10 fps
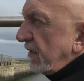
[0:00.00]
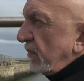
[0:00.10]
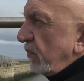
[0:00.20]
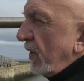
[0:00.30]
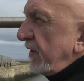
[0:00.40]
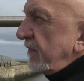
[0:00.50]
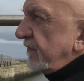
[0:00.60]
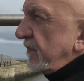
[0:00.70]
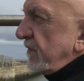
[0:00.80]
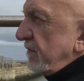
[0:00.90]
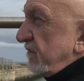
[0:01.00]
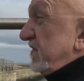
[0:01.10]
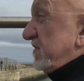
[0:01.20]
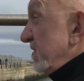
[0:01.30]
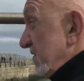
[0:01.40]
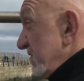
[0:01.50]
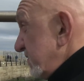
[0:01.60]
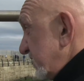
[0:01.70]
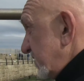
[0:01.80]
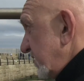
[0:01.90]
a way of doing
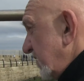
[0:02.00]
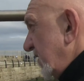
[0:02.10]
research